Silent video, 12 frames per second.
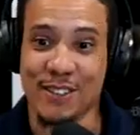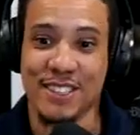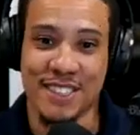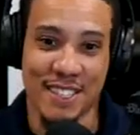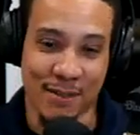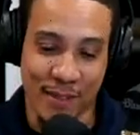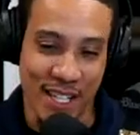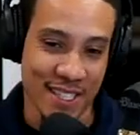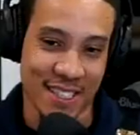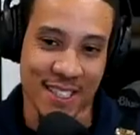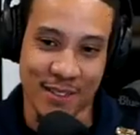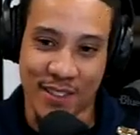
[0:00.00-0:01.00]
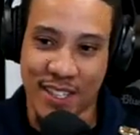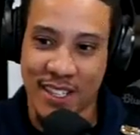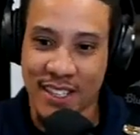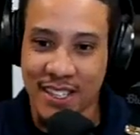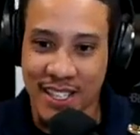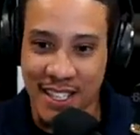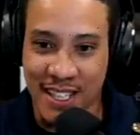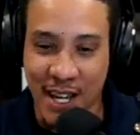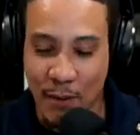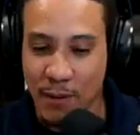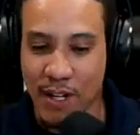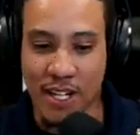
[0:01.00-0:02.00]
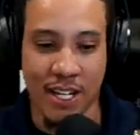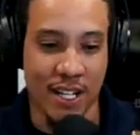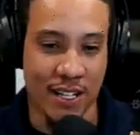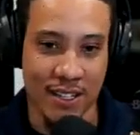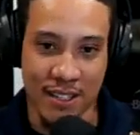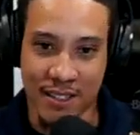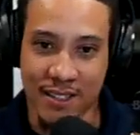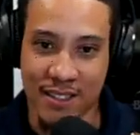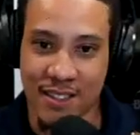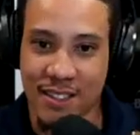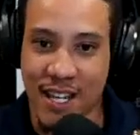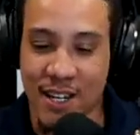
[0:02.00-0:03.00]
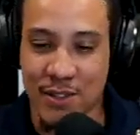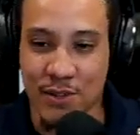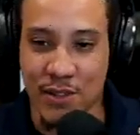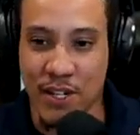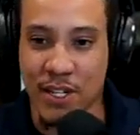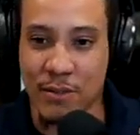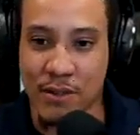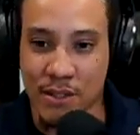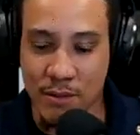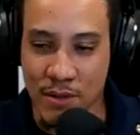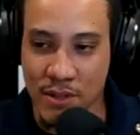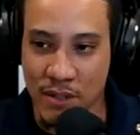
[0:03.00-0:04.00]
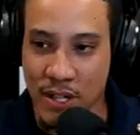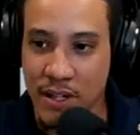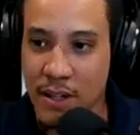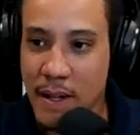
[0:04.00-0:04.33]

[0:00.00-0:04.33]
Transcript: was an amazing event. The networking, the the, the actual training was was great.